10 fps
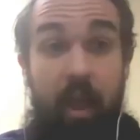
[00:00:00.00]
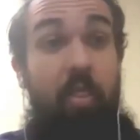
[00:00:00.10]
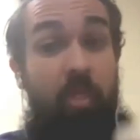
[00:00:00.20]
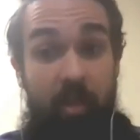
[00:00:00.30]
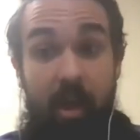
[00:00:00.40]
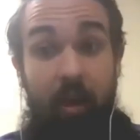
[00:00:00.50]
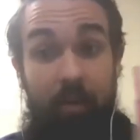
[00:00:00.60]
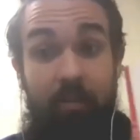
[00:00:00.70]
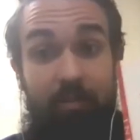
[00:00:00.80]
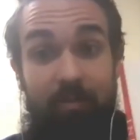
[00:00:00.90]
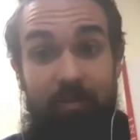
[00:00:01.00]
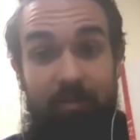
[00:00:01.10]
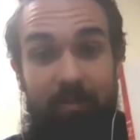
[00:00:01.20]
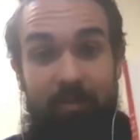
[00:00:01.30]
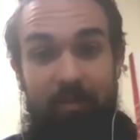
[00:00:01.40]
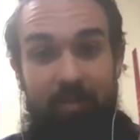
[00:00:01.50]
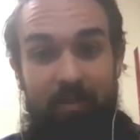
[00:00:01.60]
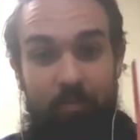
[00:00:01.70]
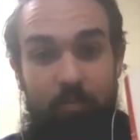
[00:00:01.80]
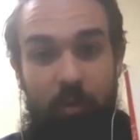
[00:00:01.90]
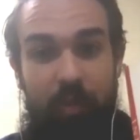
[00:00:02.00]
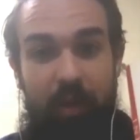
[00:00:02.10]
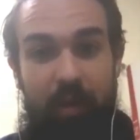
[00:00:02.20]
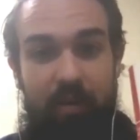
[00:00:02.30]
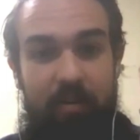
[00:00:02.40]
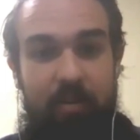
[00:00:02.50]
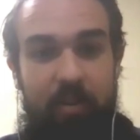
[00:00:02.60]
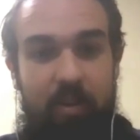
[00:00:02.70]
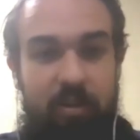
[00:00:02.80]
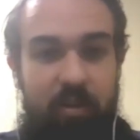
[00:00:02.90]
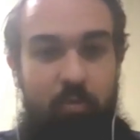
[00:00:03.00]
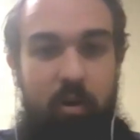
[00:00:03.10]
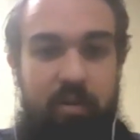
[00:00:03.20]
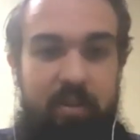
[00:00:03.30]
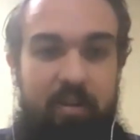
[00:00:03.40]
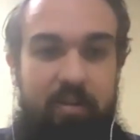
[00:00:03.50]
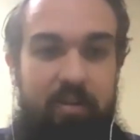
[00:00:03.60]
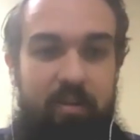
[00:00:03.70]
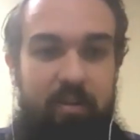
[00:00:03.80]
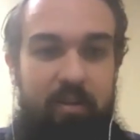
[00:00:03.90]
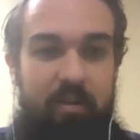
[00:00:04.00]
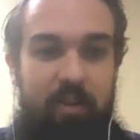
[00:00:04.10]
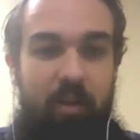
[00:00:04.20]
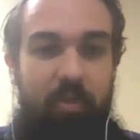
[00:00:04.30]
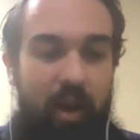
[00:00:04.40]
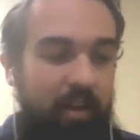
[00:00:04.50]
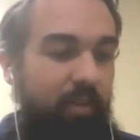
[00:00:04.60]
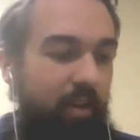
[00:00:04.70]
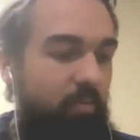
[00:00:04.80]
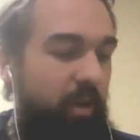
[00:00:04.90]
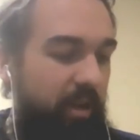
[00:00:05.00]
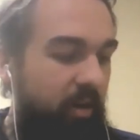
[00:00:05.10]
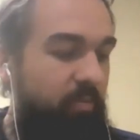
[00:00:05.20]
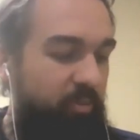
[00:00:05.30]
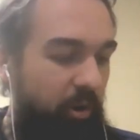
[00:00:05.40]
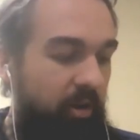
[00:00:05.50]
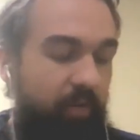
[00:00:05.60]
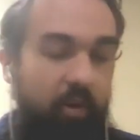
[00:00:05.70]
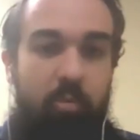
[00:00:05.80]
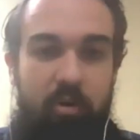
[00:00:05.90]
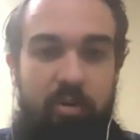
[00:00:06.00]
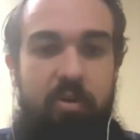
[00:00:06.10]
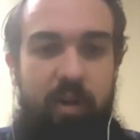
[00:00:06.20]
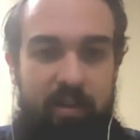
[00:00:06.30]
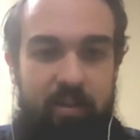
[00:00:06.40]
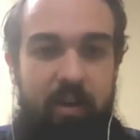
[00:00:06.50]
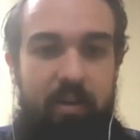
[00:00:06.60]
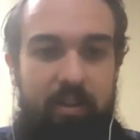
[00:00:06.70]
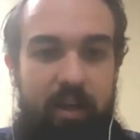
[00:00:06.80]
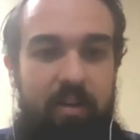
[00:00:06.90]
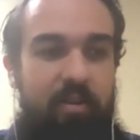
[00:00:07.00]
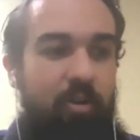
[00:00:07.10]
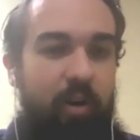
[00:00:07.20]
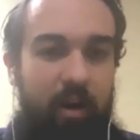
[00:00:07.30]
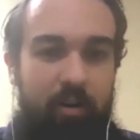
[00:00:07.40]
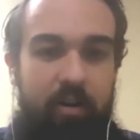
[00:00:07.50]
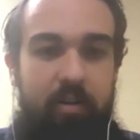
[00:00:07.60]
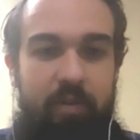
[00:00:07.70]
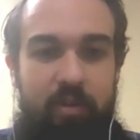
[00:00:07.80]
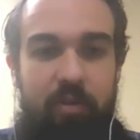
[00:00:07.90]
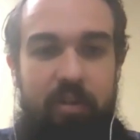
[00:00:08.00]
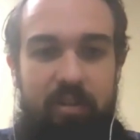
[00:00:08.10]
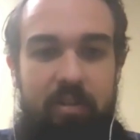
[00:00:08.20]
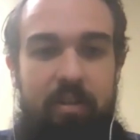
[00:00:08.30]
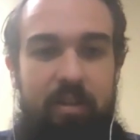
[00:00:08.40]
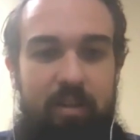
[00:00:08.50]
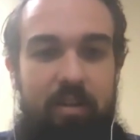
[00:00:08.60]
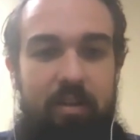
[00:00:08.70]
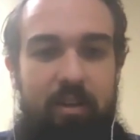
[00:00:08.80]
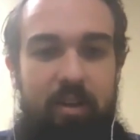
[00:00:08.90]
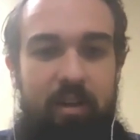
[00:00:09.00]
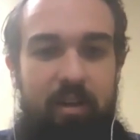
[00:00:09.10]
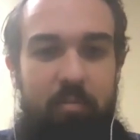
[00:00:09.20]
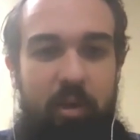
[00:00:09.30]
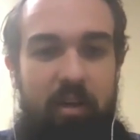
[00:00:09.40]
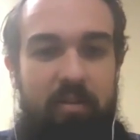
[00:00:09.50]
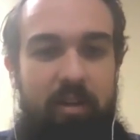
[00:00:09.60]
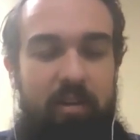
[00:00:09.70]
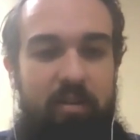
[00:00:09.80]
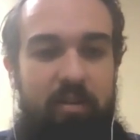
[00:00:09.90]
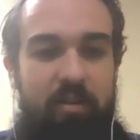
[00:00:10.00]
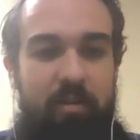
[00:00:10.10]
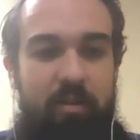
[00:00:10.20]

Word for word: and then put that into the initiative process like that then becomes part of your personal essay that is your area of interest because it so, is.